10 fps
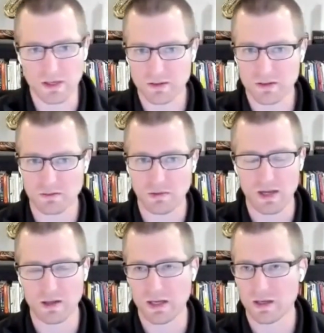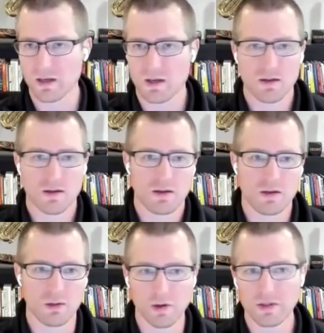of sales right like
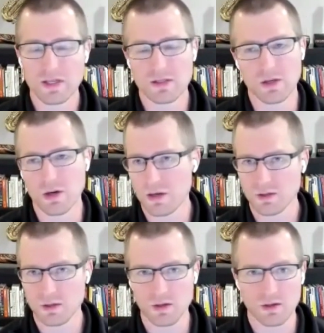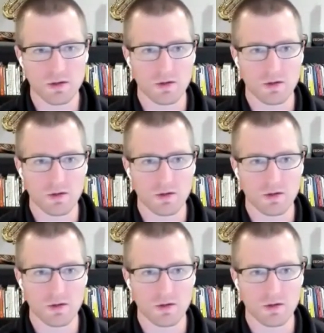you're only as good as your